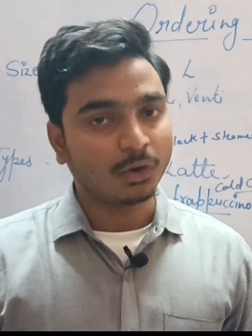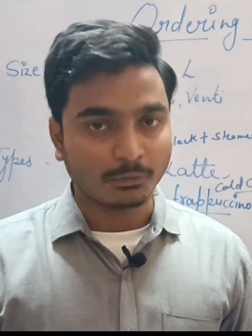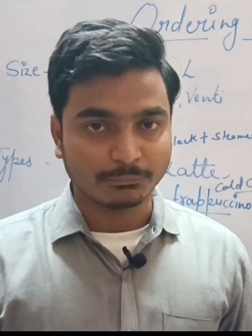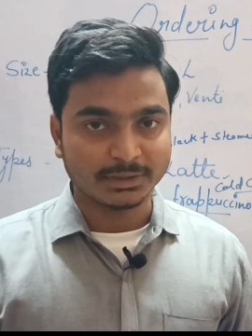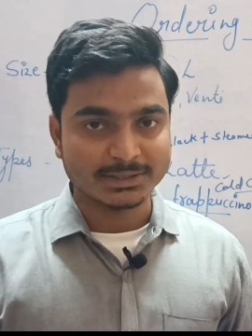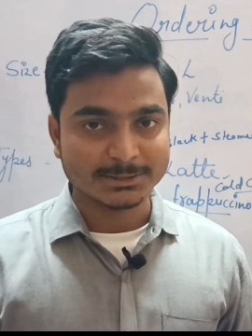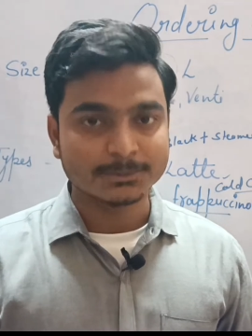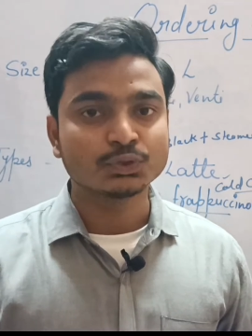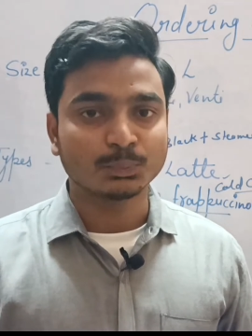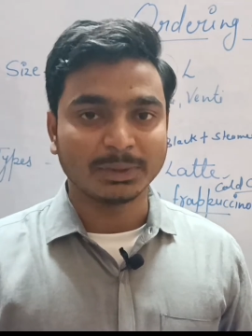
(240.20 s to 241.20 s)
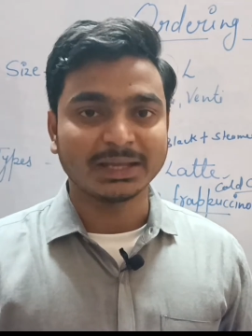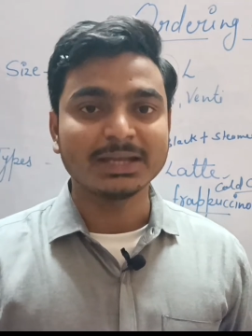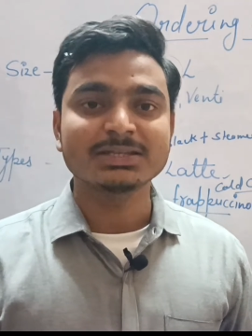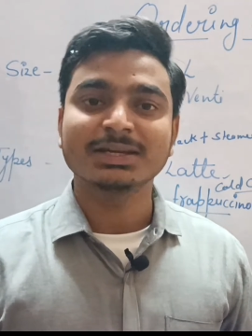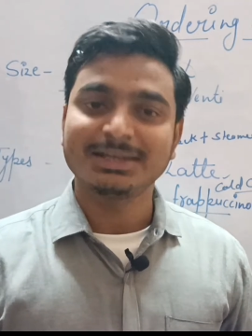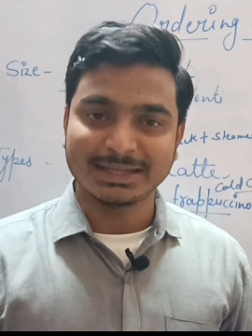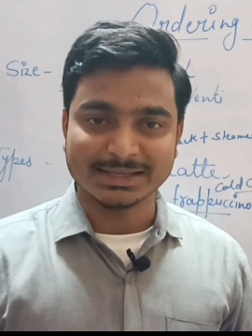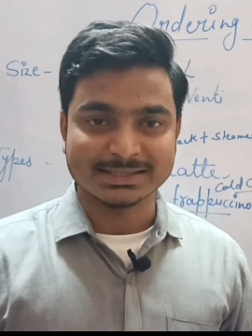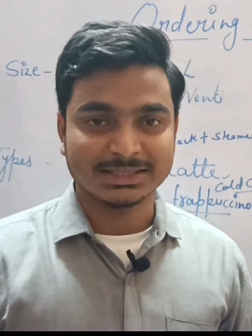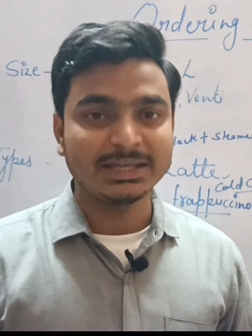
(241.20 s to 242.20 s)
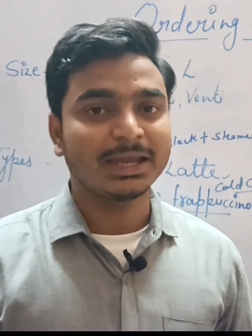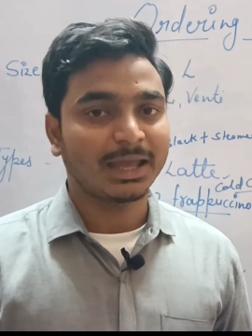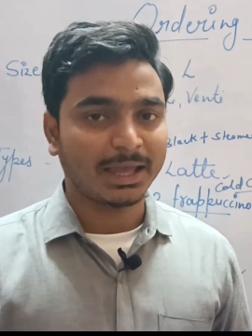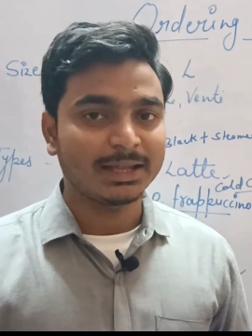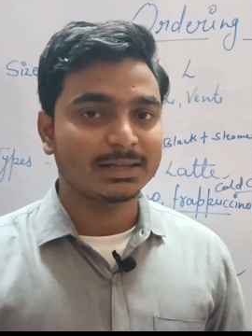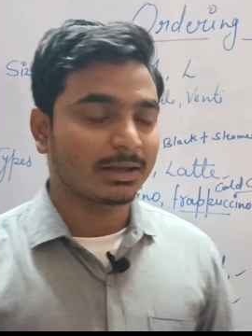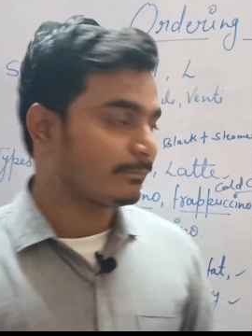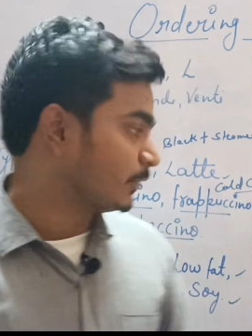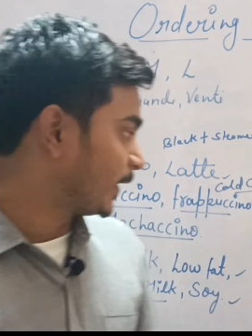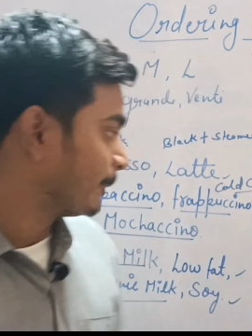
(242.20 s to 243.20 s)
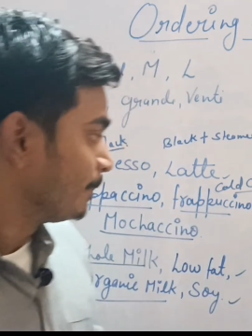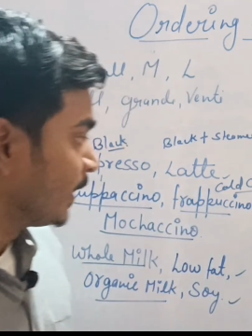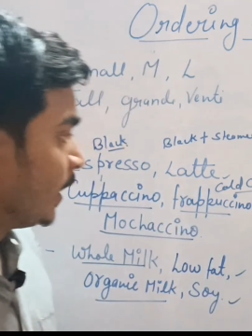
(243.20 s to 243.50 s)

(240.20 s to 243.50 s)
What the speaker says: coffees to make it tasty and lovely.